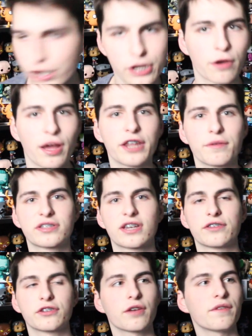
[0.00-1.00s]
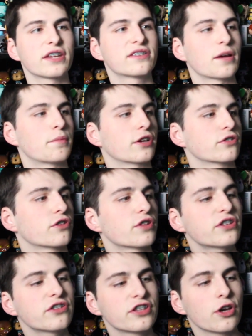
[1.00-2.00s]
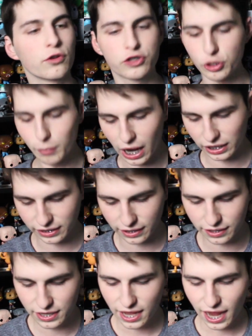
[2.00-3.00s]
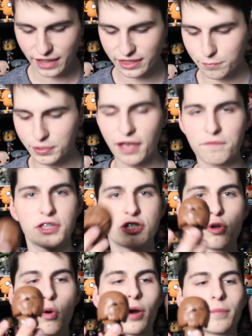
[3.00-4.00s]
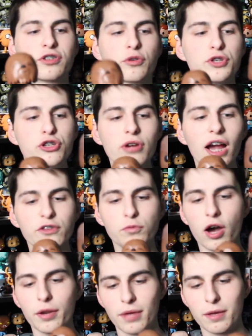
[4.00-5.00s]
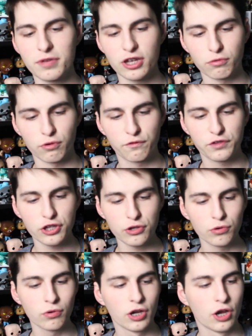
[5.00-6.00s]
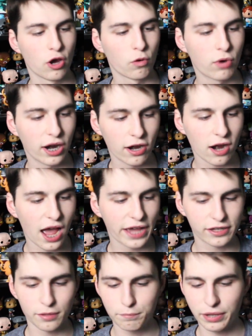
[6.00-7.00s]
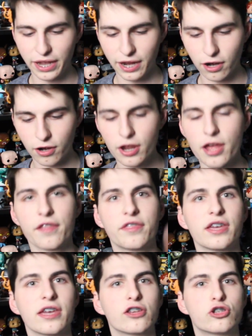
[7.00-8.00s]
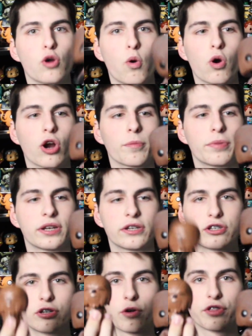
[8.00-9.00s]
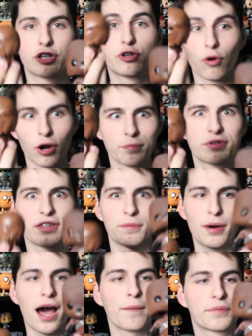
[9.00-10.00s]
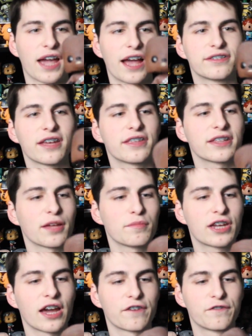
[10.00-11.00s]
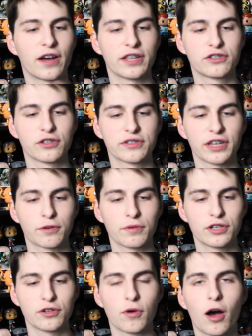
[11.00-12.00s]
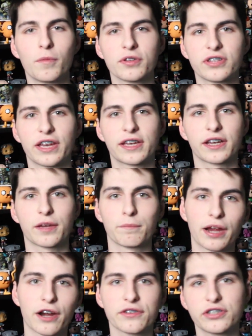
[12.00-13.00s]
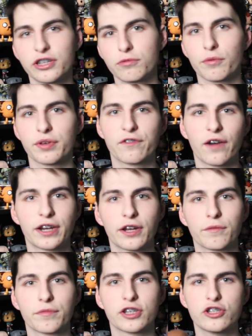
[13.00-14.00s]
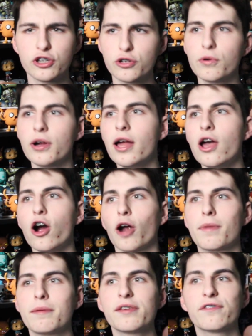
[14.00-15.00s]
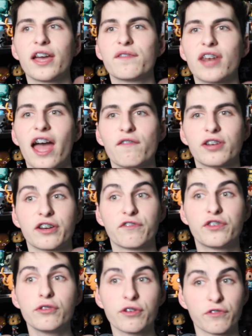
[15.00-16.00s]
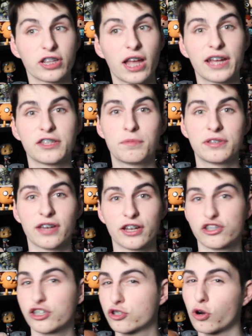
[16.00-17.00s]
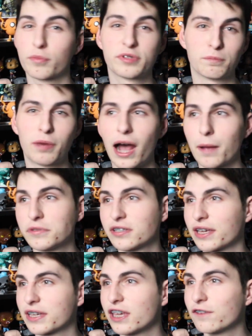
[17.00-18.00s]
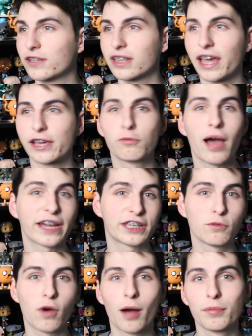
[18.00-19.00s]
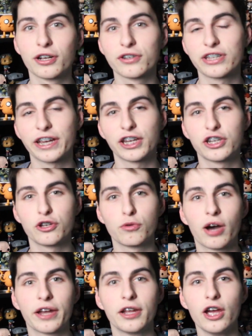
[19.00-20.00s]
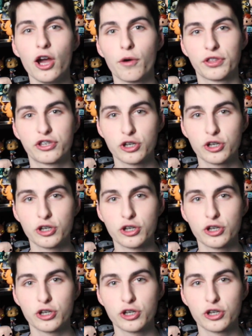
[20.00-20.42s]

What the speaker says: don't know. Anyways, guys, I'll give you an example here. So this is the old Chewbacca, and then we have the Dorb. So would you guys want maybe a review where I compare the Dorb to the Pop, guys? I think that'd be kind of fun. So it's like we do almost like a comparison where we find out the two, or maybe if I even have it in a few different lines besides just Dorbs and Pops, like even like Wacky Wobblers, I could do one with